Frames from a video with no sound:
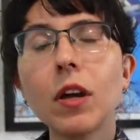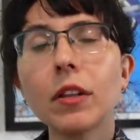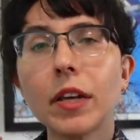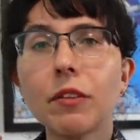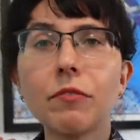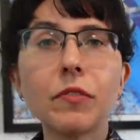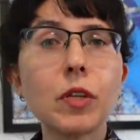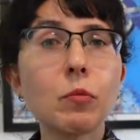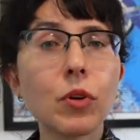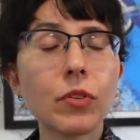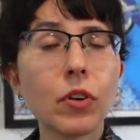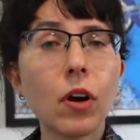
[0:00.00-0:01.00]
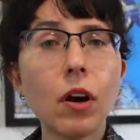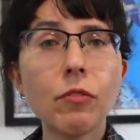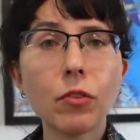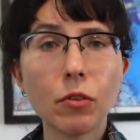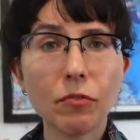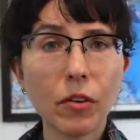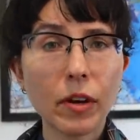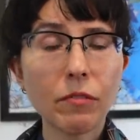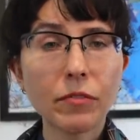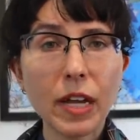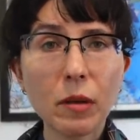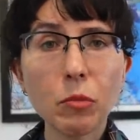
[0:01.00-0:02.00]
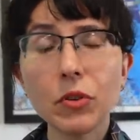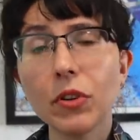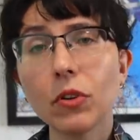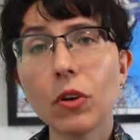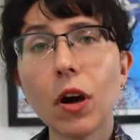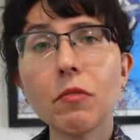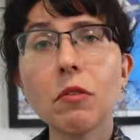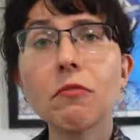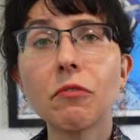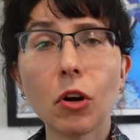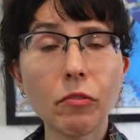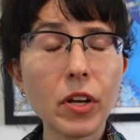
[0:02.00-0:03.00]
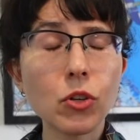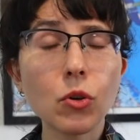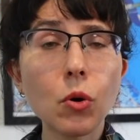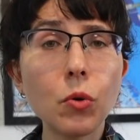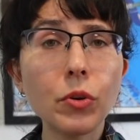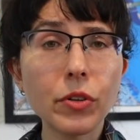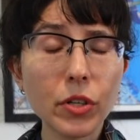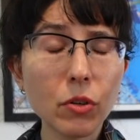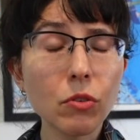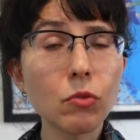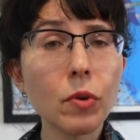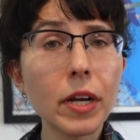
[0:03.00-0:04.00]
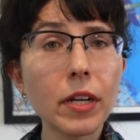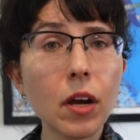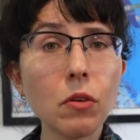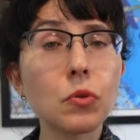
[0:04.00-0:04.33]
like 15% off or 10% off Farfetch code deals right now.